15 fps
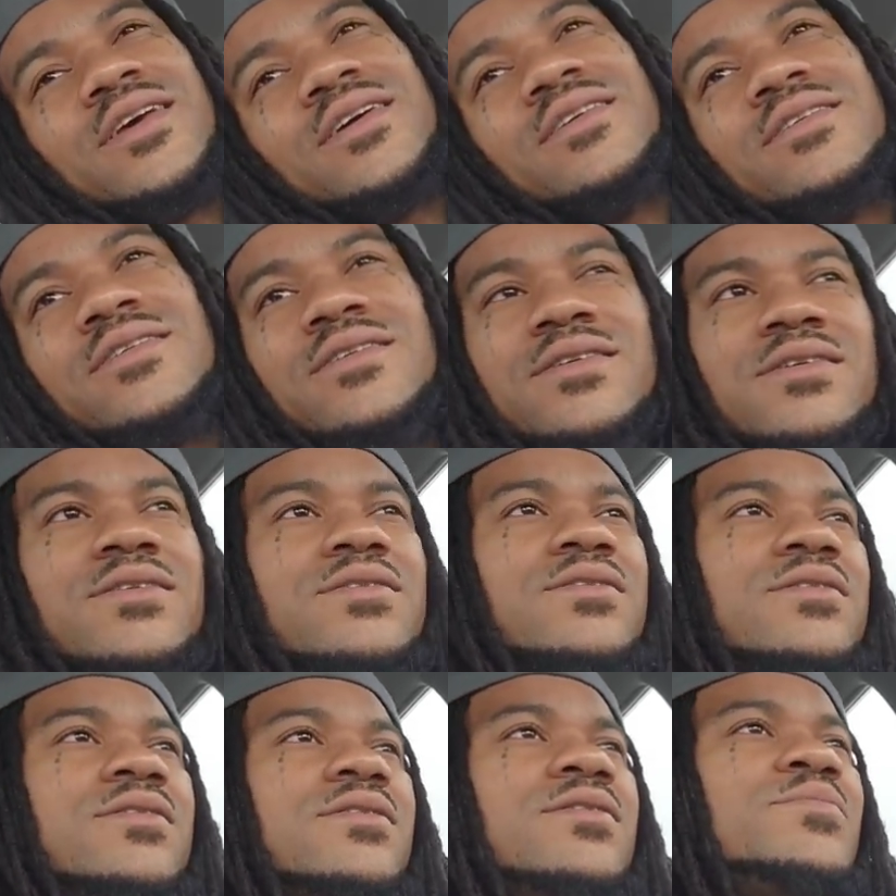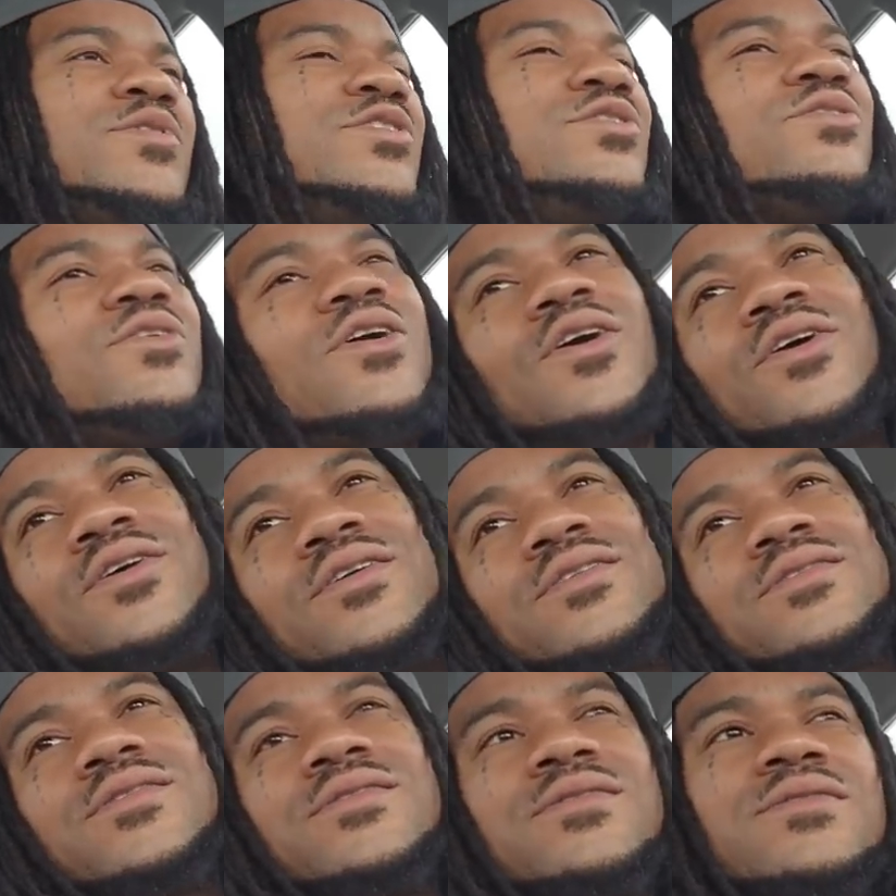nigga, but you're an
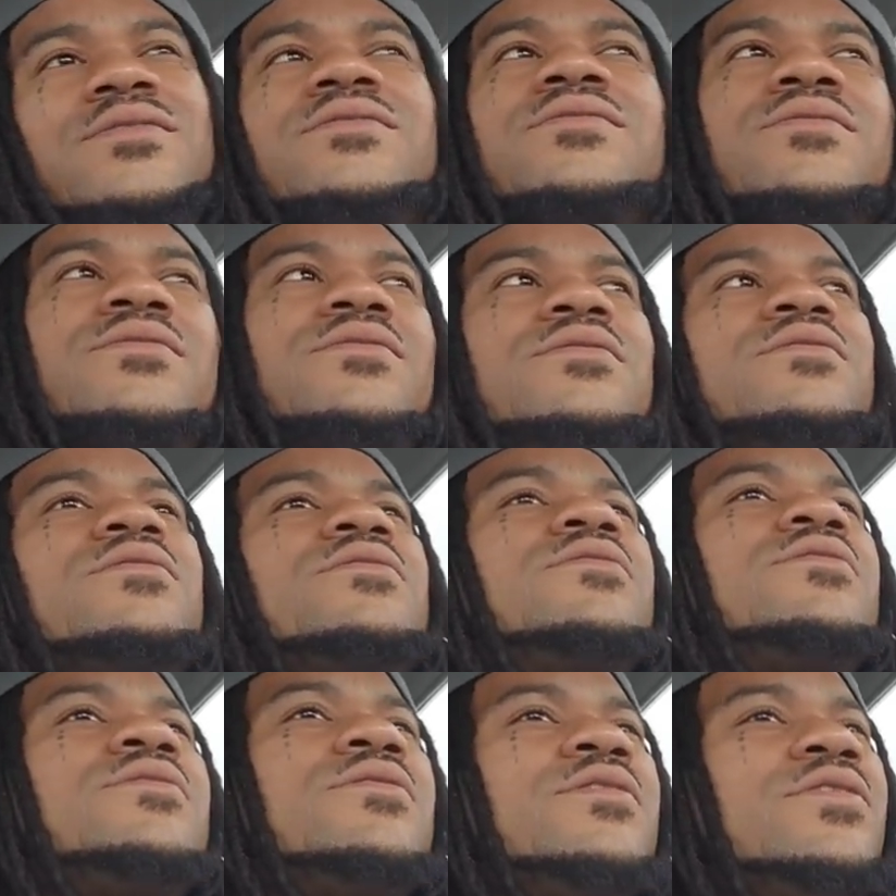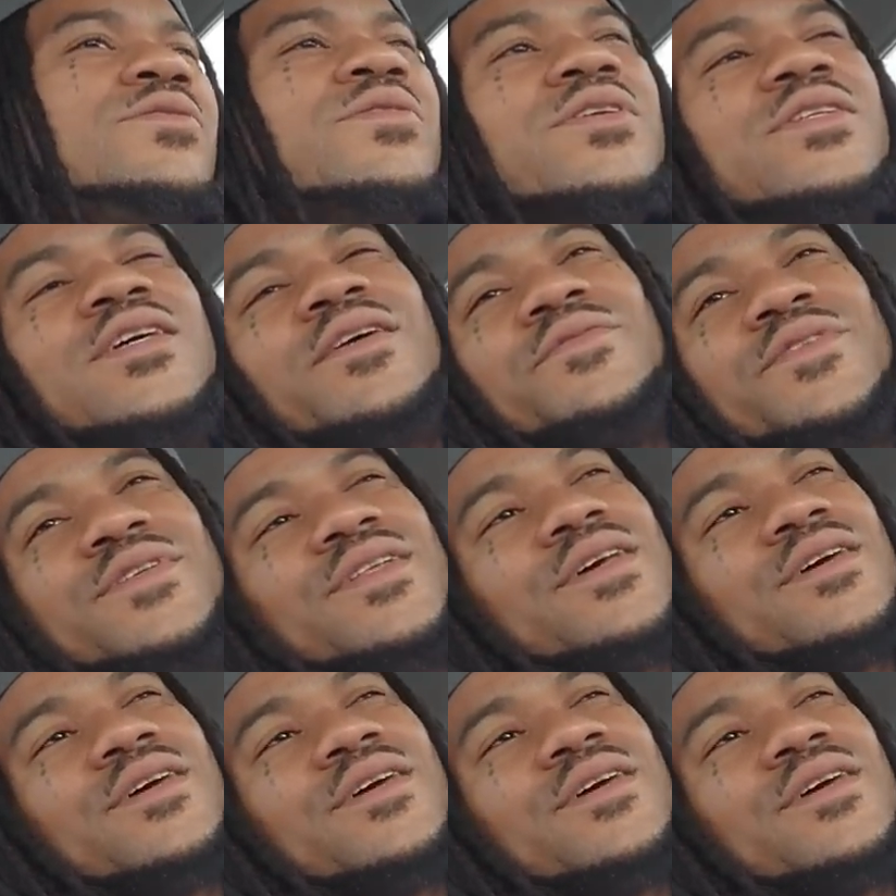artist. You the toughest